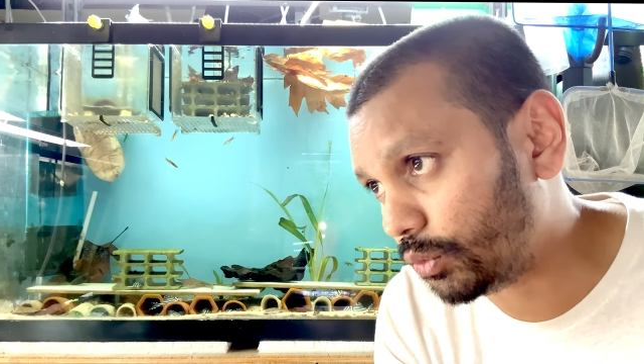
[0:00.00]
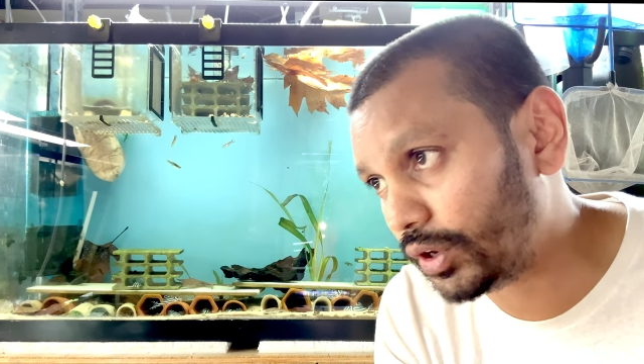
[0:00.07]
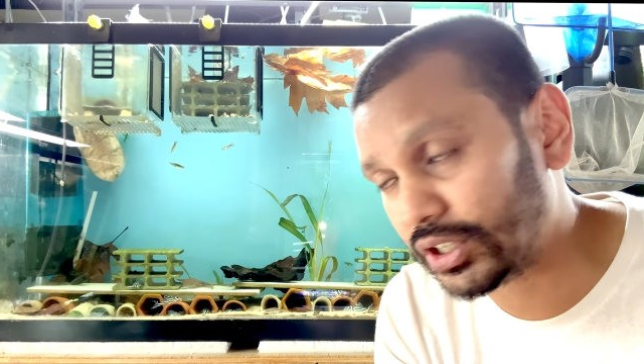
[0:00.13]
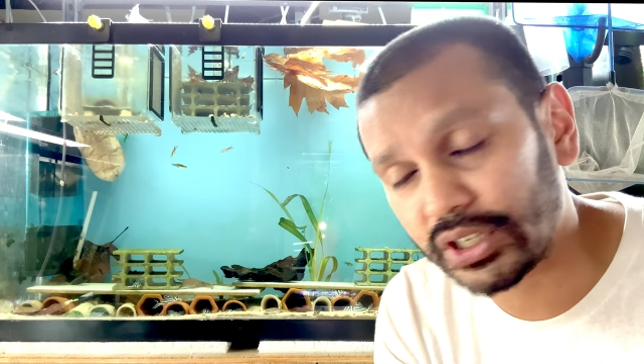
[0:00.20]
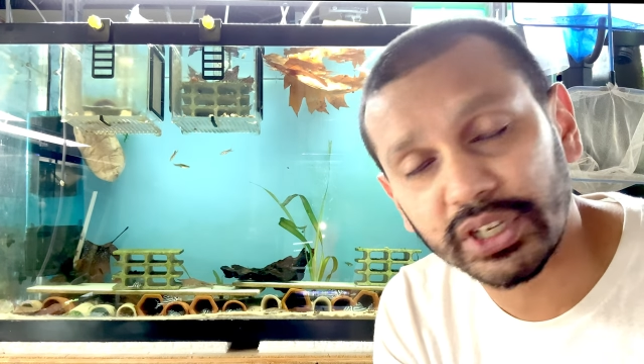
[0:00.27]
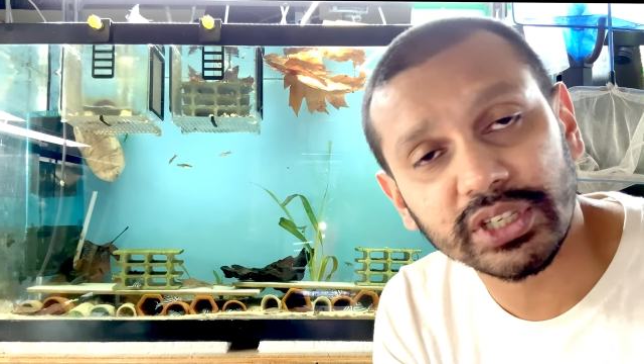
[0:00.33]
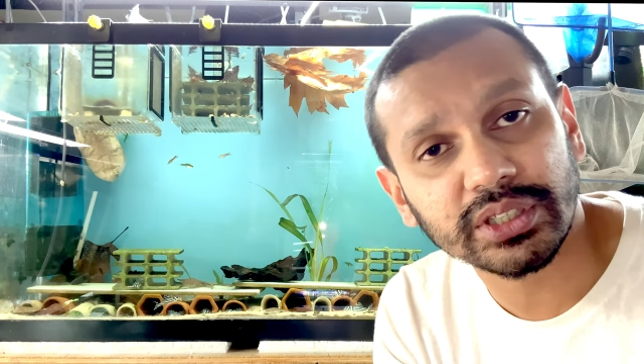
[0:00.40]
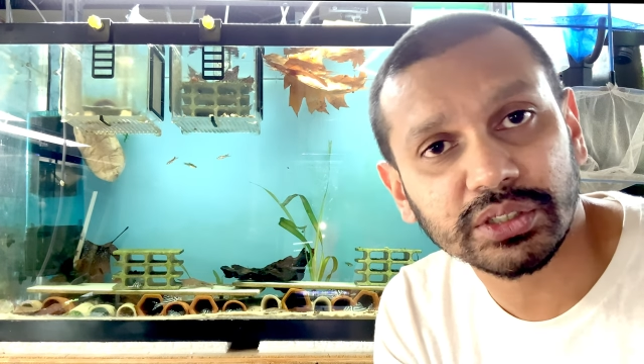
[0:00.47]

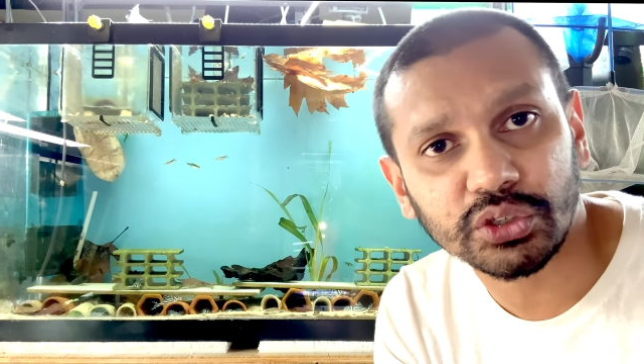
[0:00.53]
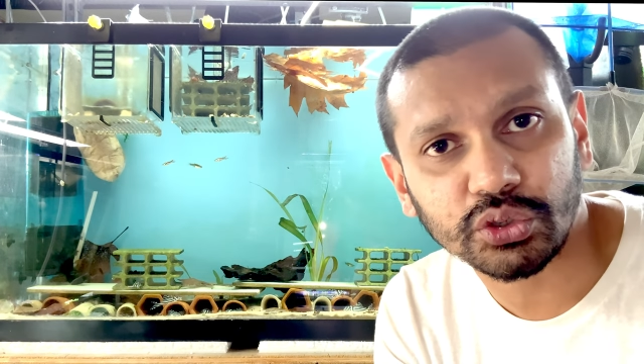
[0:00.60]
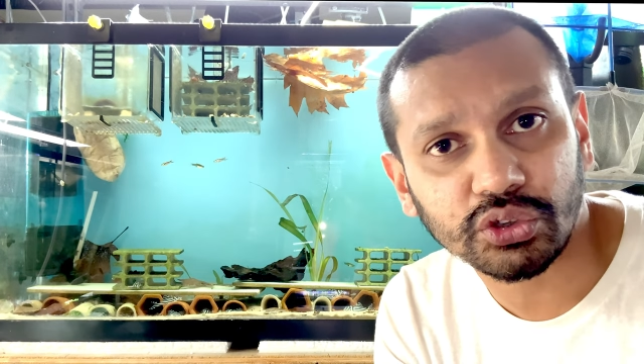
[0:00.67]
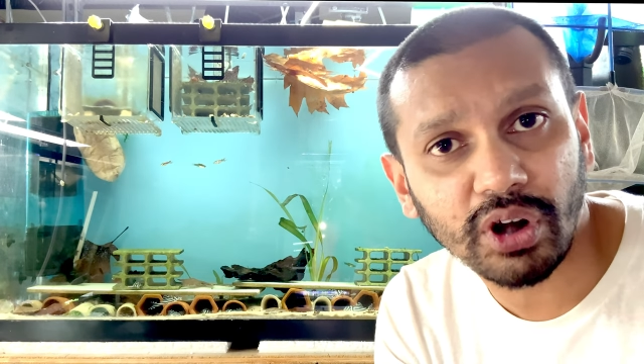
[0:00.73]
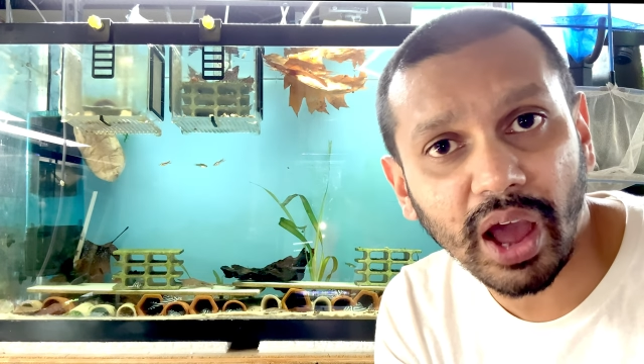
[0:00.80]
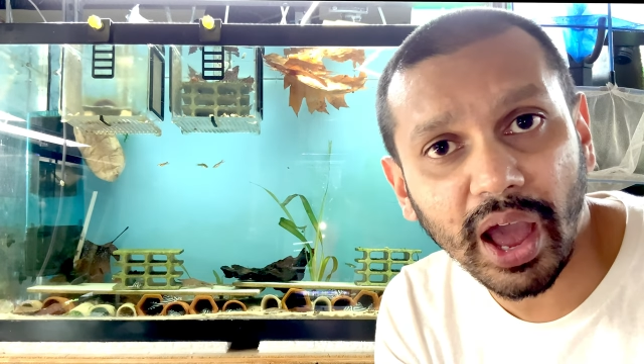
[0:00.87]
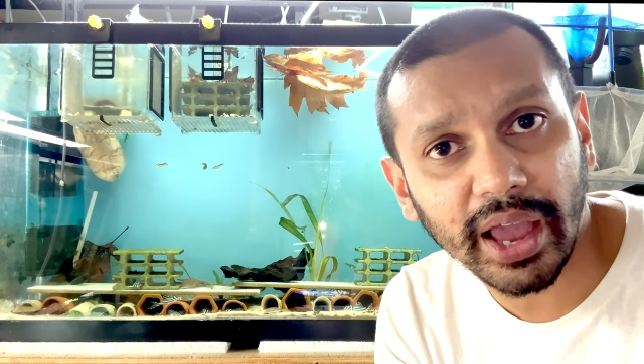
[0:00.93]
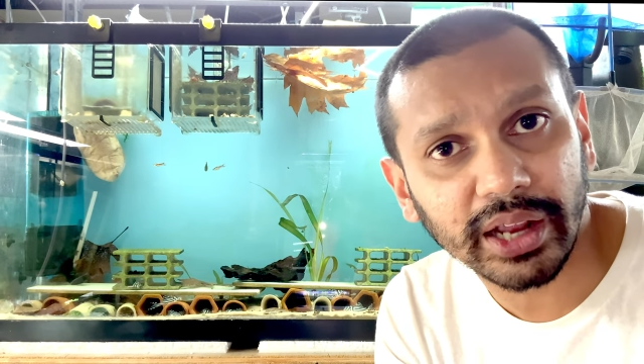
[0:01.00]
which is to
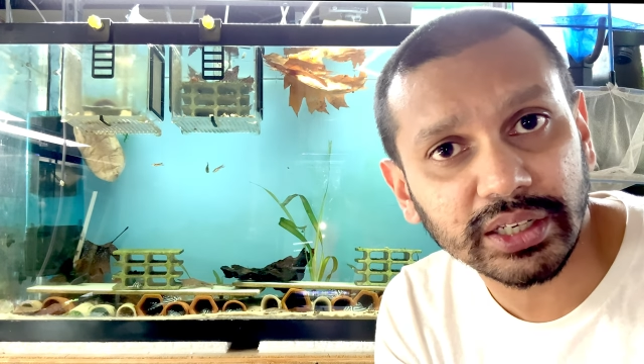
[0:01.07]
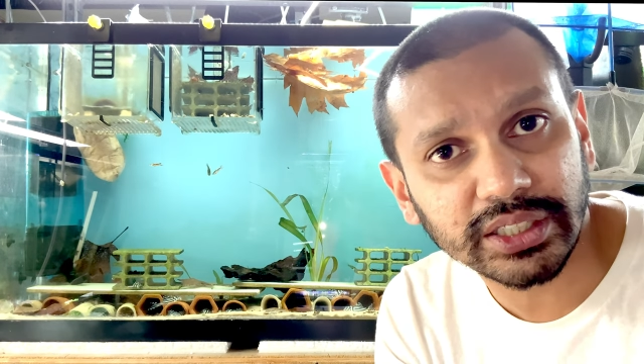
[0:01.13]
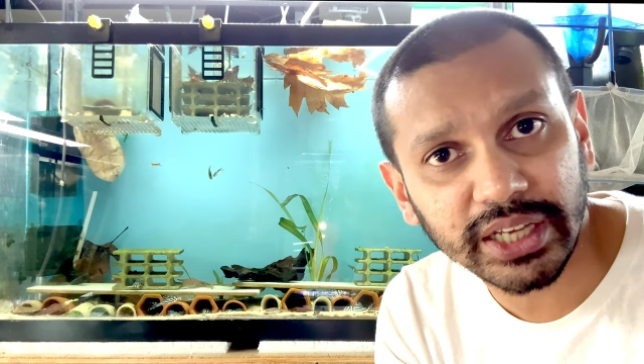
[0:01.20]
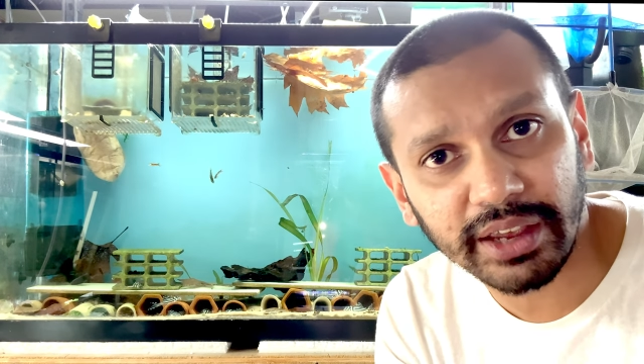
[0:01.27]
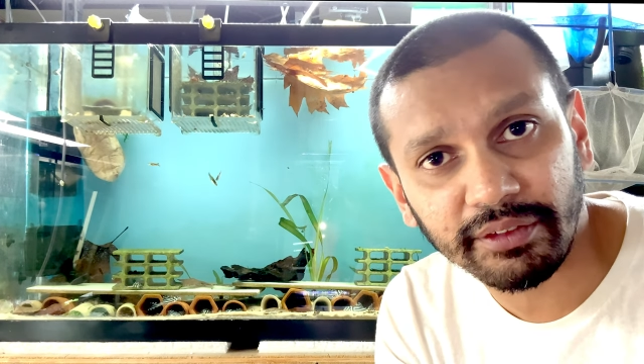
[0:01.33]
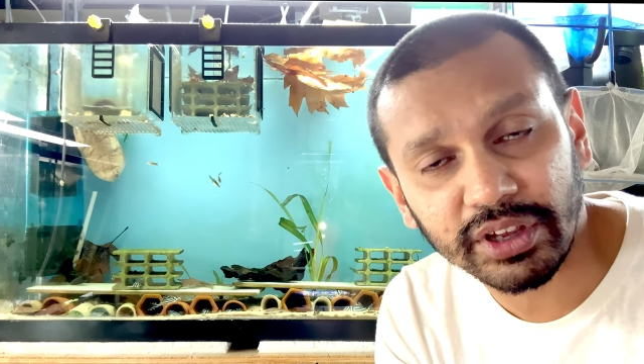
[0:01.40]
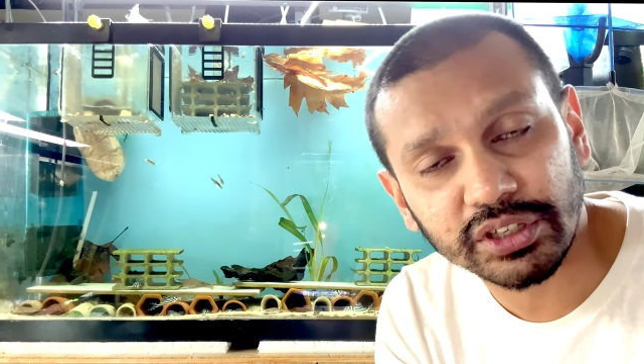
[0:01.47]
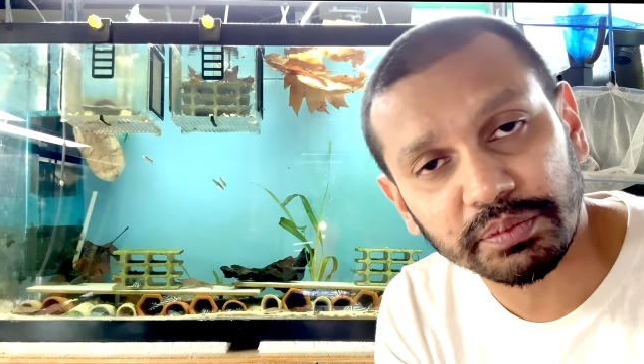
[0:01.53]
try and
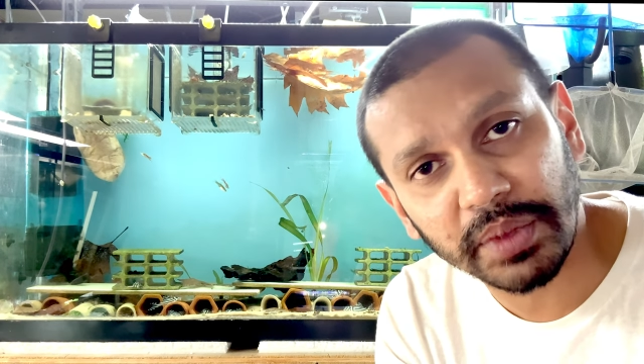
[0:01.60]
save as